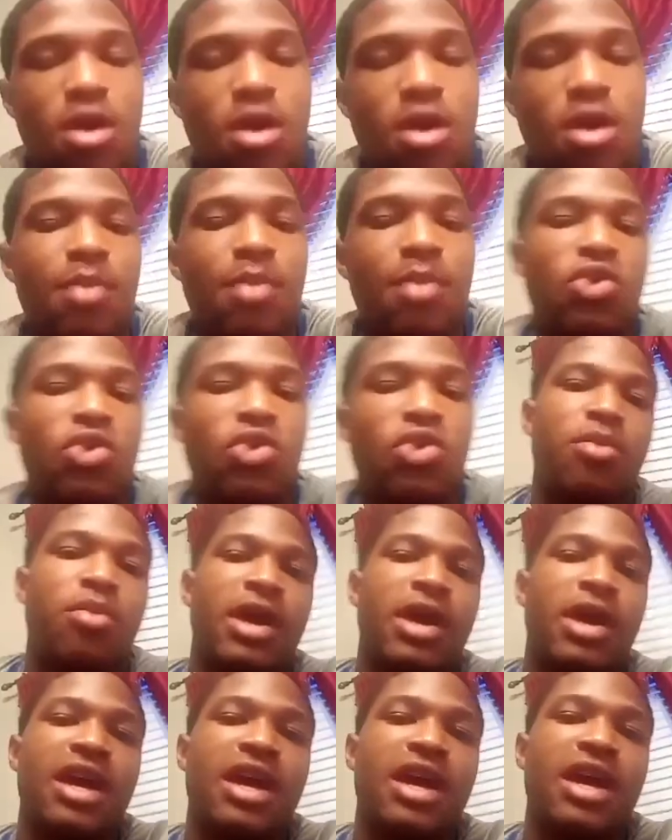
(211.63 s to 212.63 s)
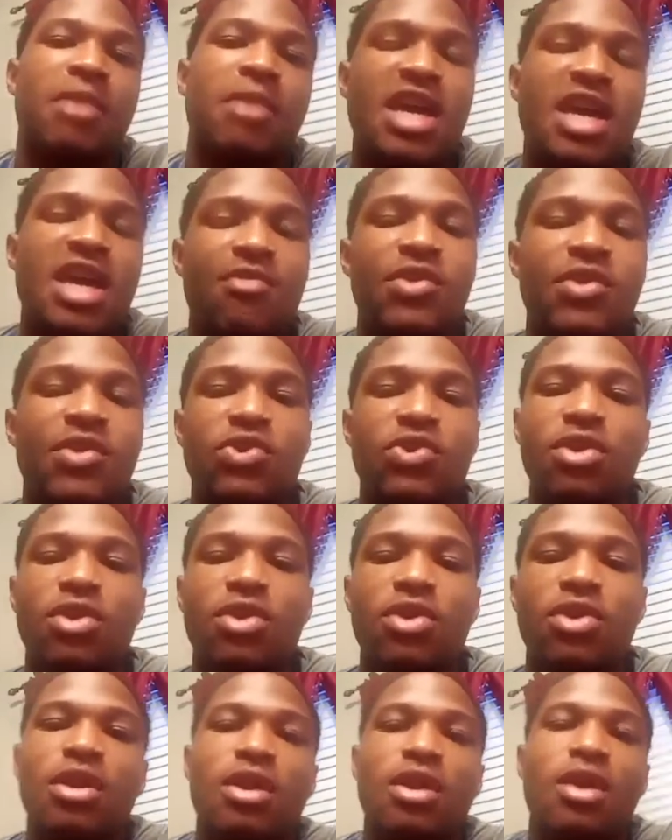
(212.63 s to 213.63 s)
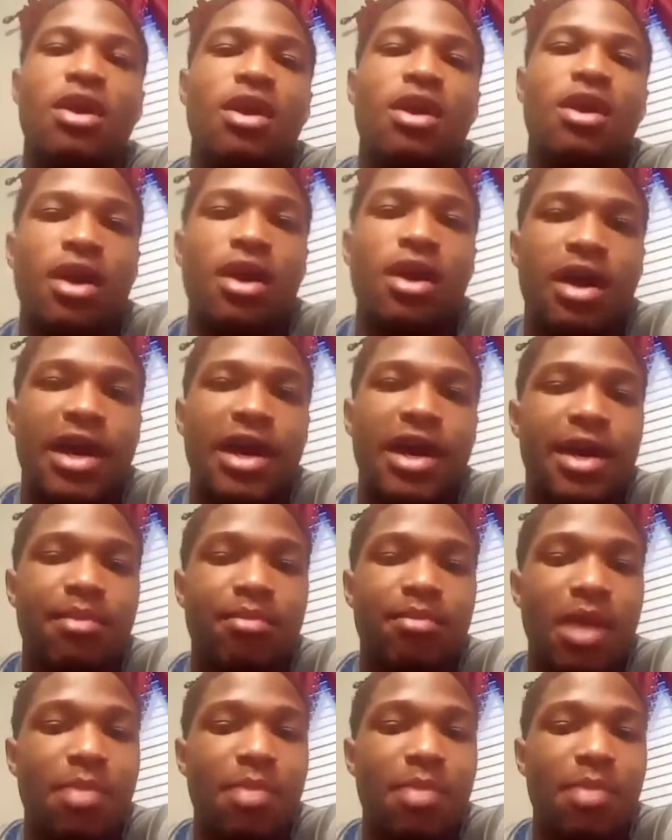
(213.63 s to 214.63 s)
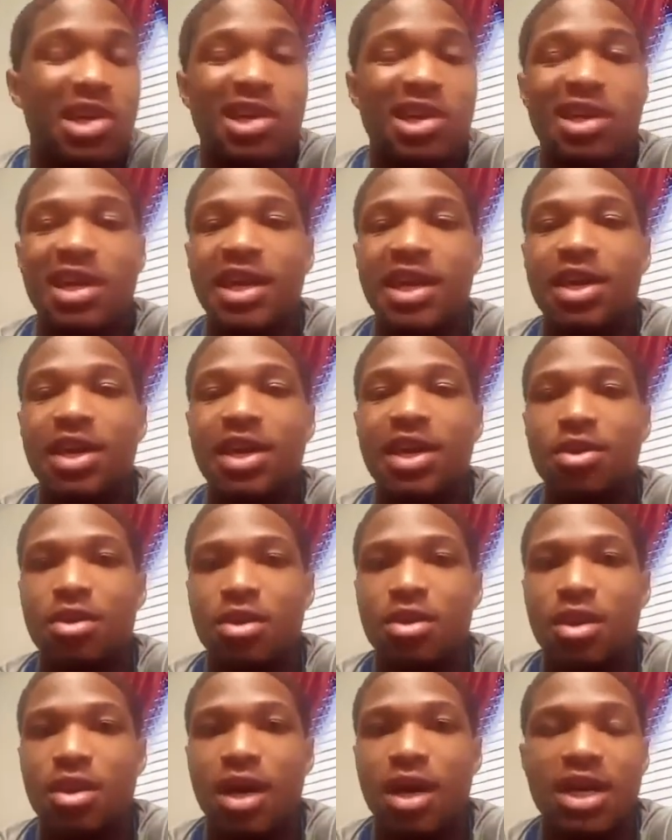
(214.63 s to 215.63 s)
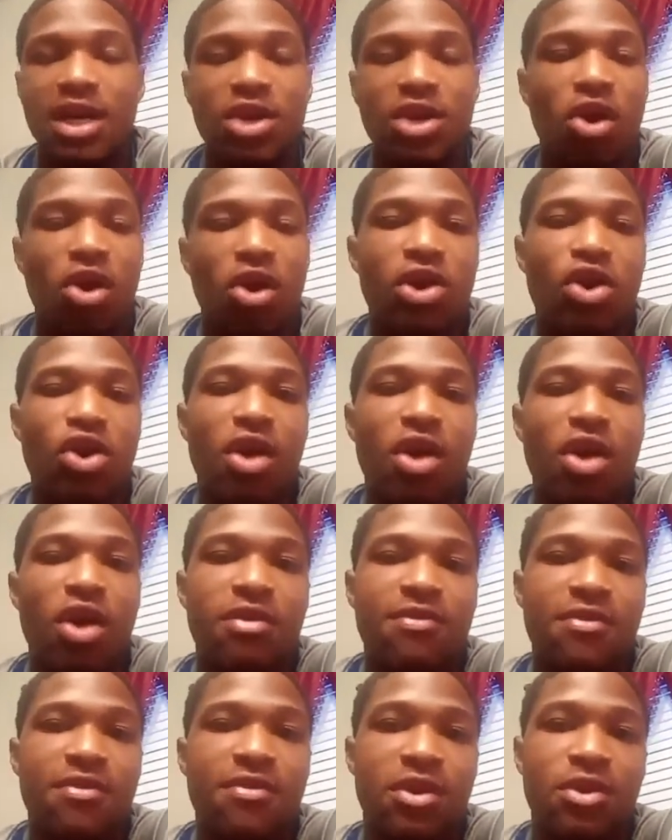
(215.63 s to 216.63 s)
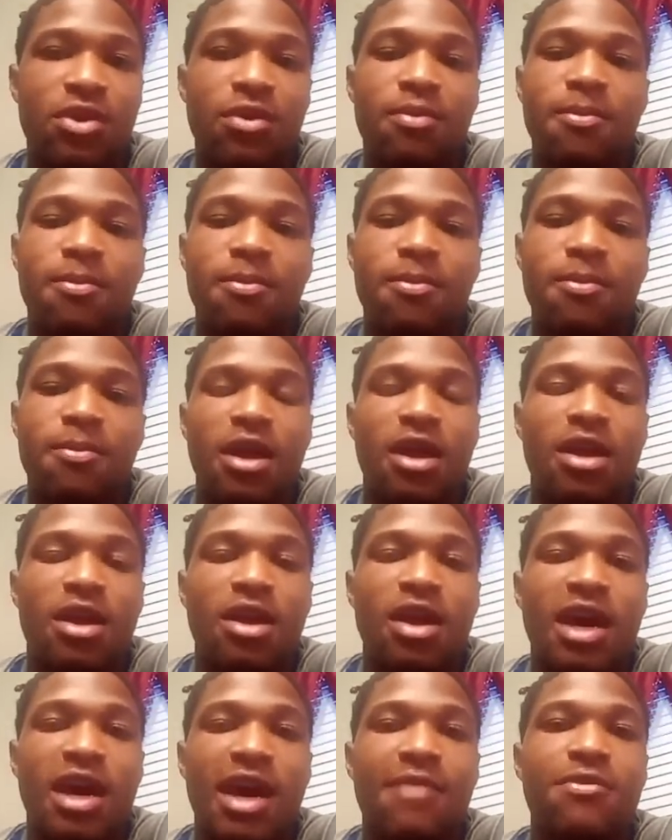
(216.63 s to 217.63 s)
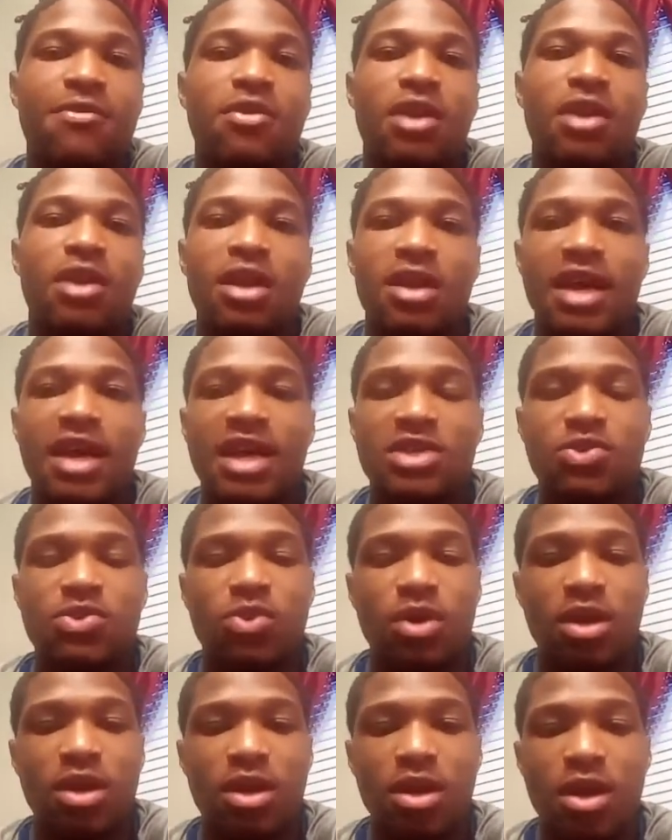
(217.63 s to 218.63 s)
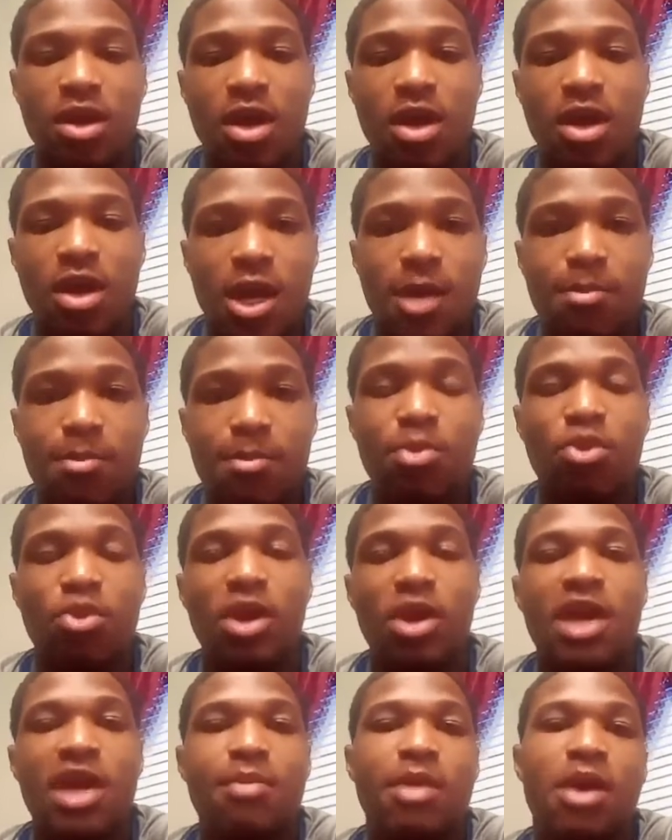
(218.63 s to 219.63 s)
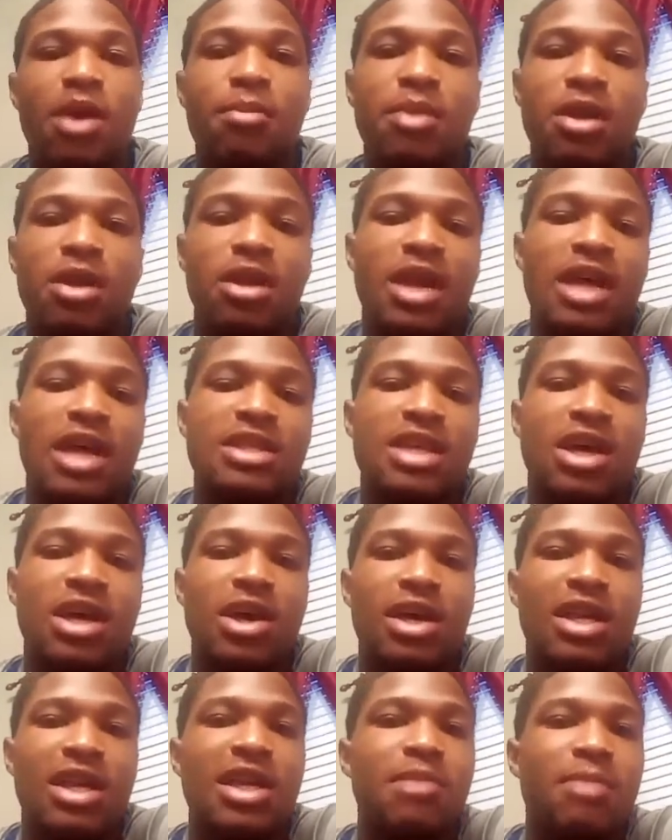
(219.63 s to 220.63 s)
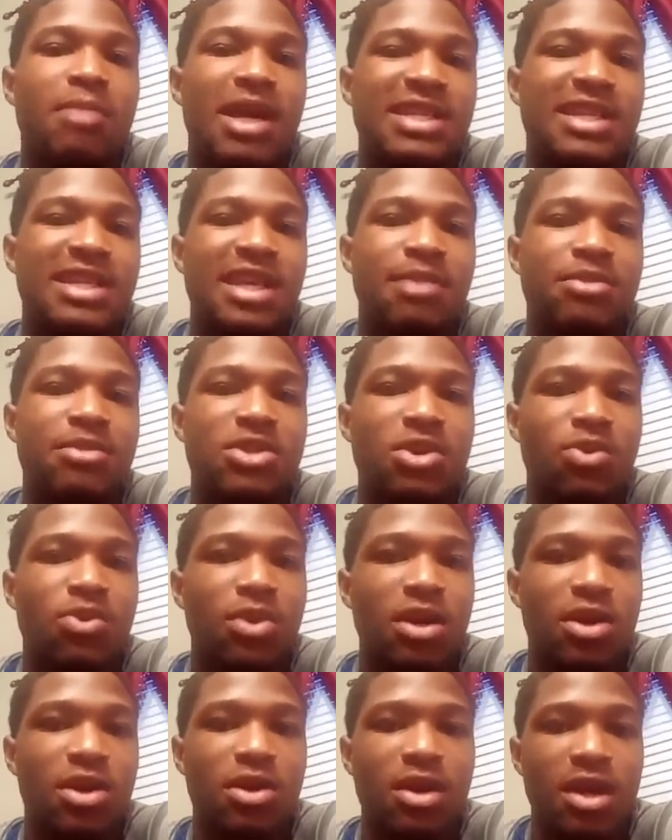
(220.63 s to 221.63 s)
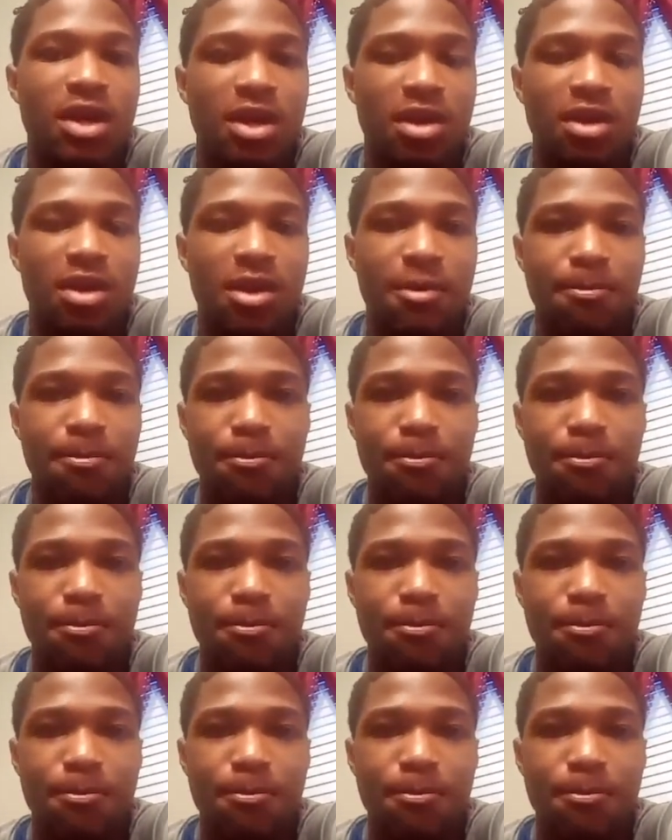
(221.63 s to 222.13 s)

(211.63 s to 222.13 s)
a quarterback that can make every throw. I'm a good leader. I lead on and off the field, and I feel like that's what people like about me. That's how I lead my team so well. And,